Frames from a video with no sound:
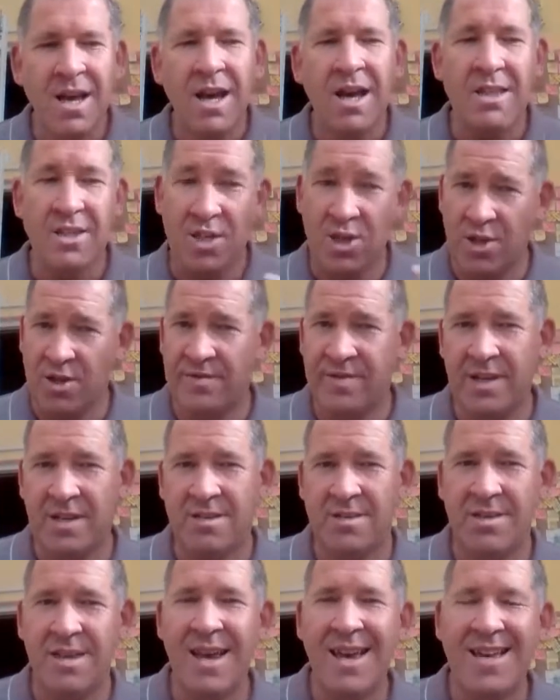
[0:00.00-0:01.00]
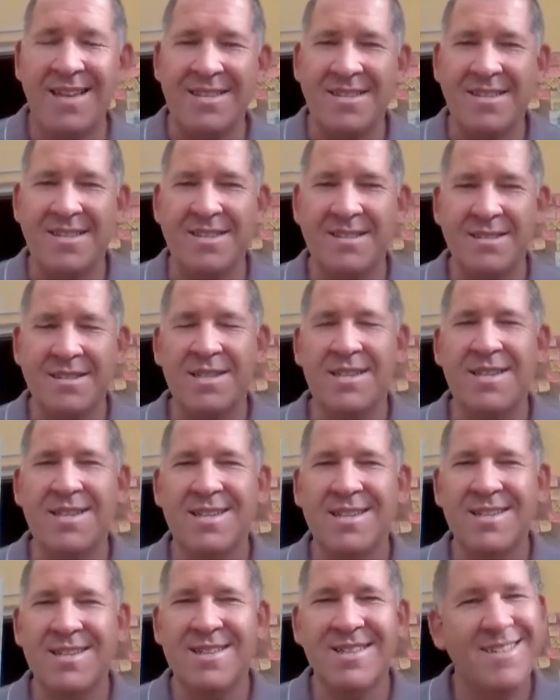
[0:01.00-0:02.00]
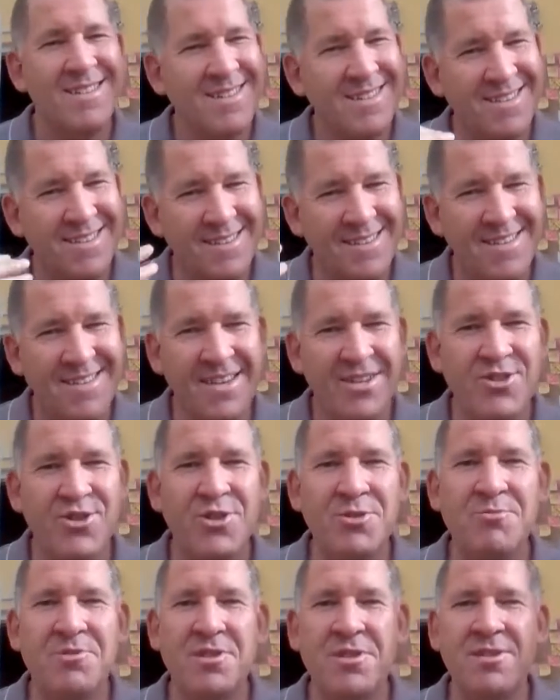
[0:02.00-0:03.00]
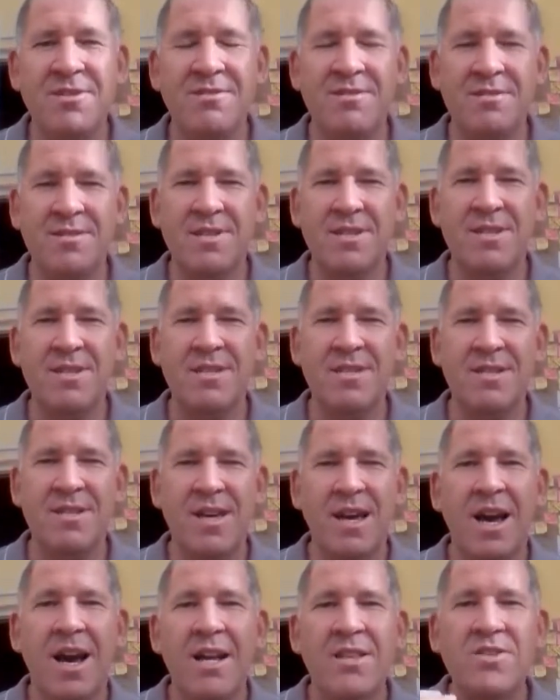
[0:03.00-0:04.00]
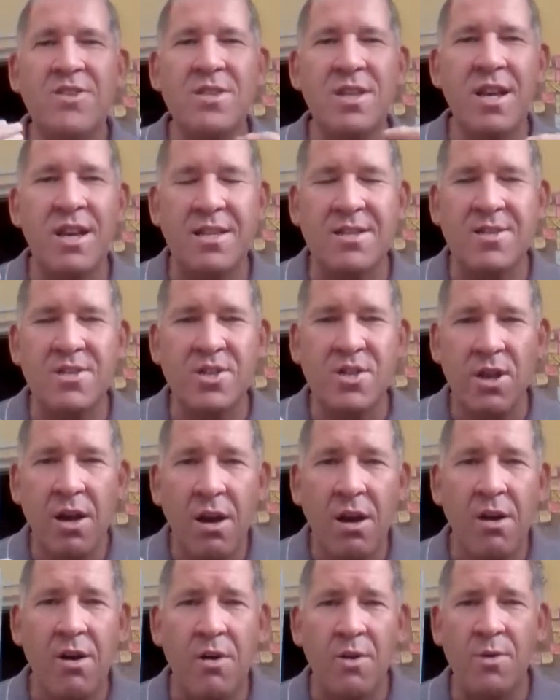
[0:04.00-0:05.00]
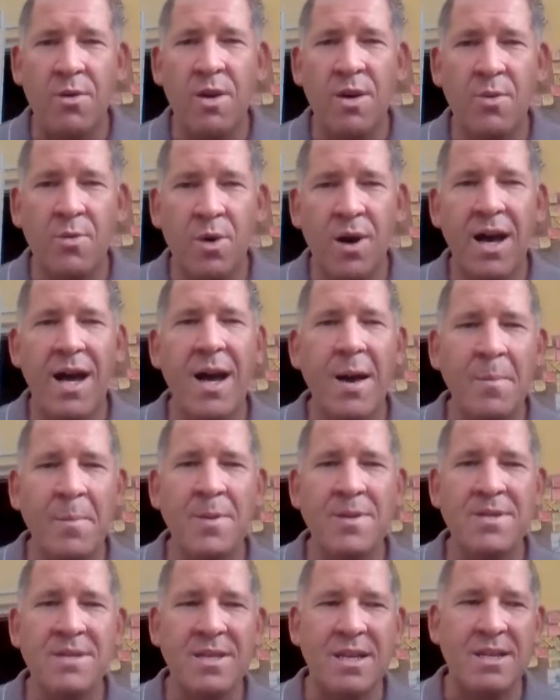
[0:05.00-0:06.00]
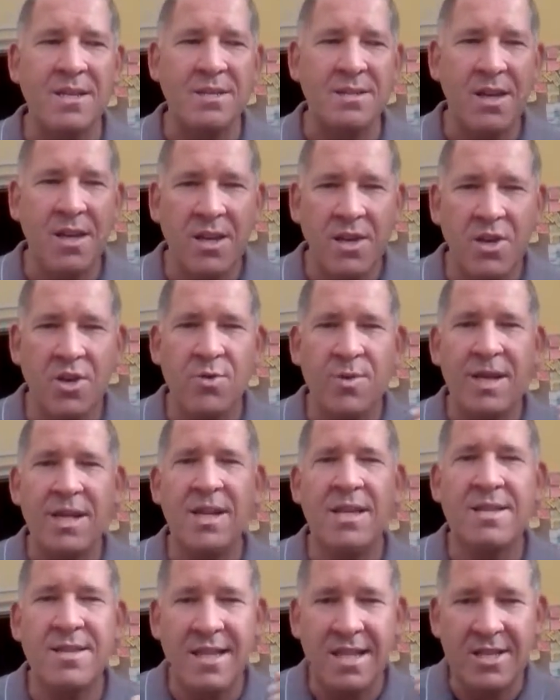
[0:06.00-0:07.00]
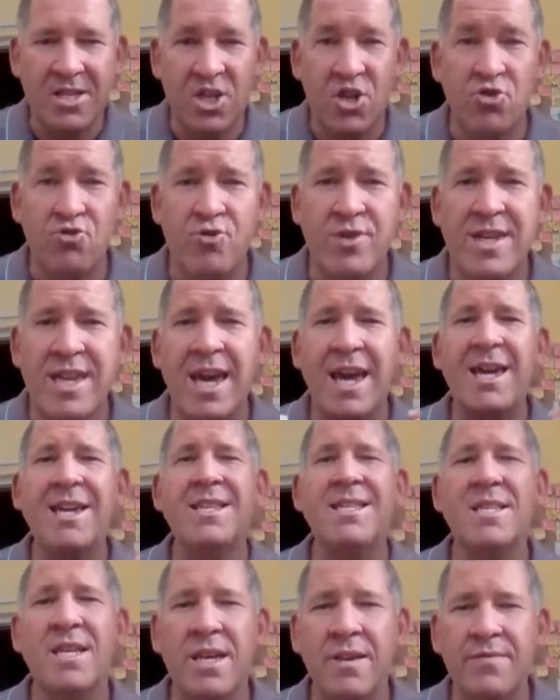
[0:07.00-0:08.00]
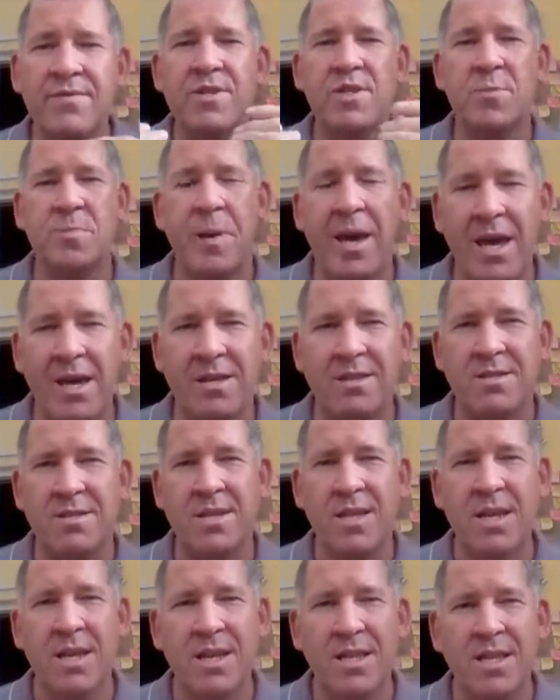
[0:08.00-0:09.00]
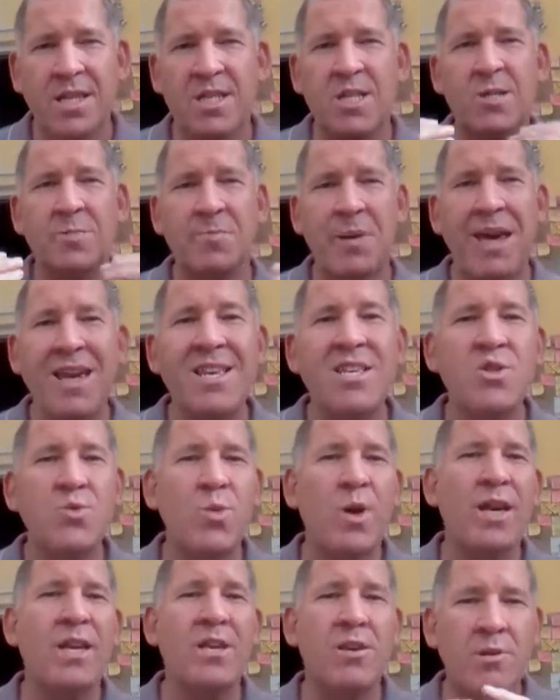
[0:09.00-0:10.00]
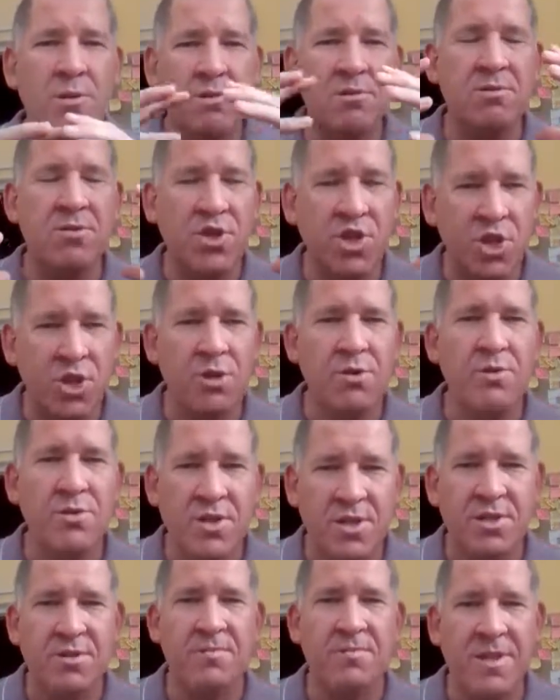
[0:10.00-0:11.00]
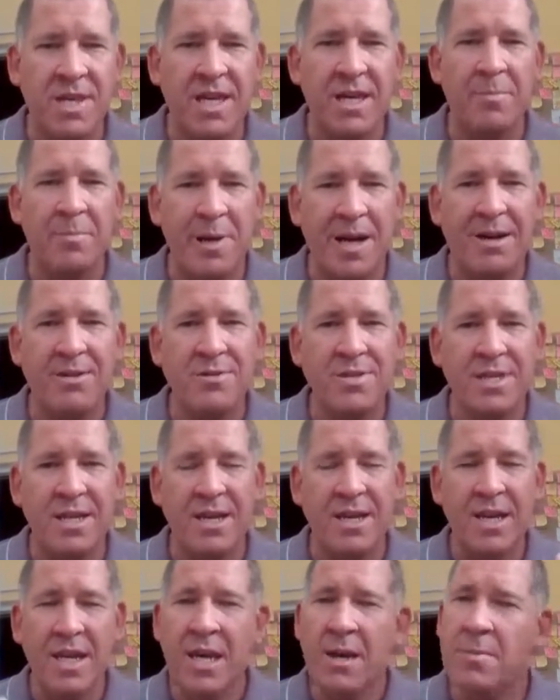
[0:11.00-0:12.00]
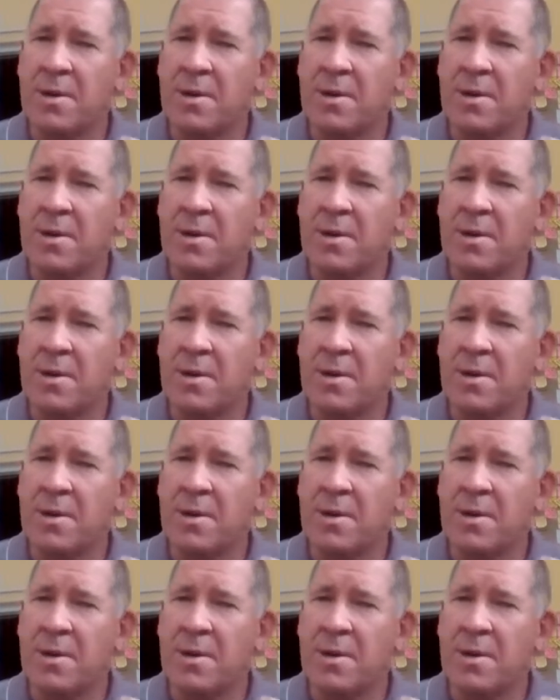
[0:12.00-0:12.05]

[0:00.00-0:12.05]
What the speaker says: And the universe says, yes, you do. And so what happens is you're in this creative space, this space where you can do something about it.